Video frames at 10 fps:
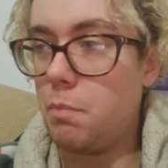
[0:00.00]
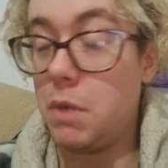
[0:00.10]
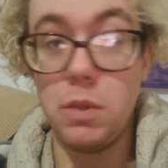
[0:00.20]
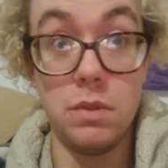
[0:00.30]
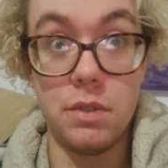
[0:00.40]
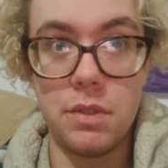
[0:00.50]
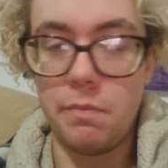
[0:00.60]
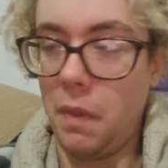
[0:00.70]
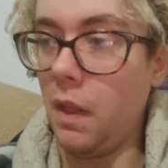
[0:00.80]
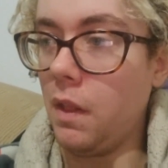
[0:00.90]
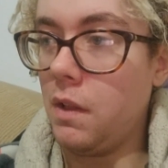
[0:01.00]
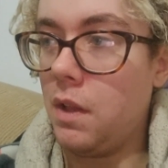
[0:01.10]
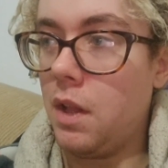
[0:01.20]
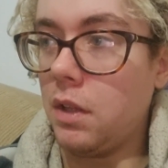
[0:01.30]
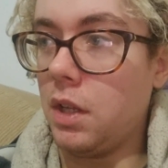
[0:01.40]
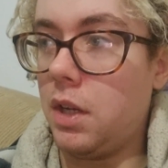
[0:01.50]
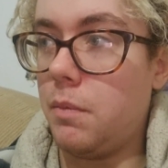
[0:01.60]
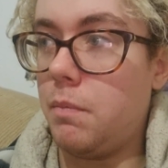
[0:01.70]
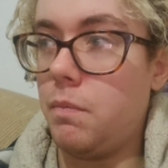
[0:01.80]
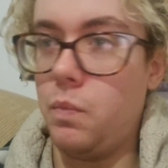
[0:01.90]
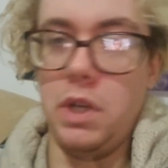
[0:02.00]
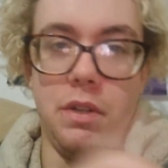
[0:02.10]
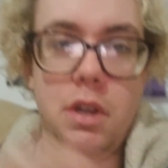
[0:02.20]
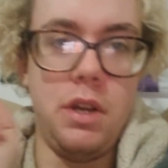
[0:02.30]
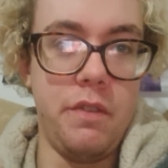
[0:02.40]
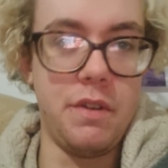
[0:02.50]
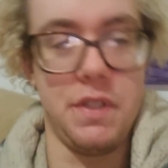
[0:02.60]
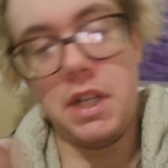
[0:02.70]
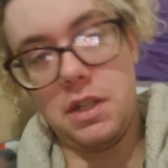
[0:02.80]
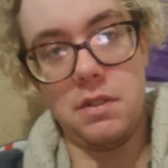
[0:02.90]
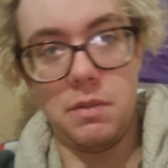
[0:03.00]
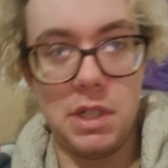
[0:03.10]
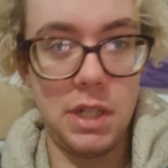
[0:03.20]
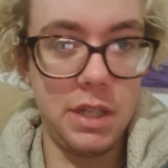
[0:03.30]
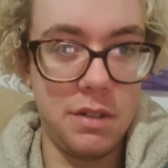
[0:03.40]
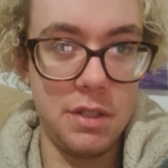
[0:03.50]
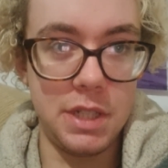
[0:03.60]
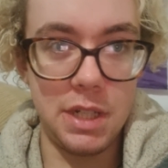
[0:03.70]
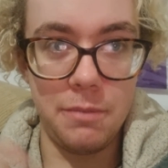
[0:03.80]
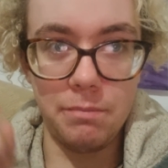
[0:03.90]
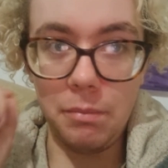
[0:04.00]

modes. Um, one earlier in the day and one later in the day.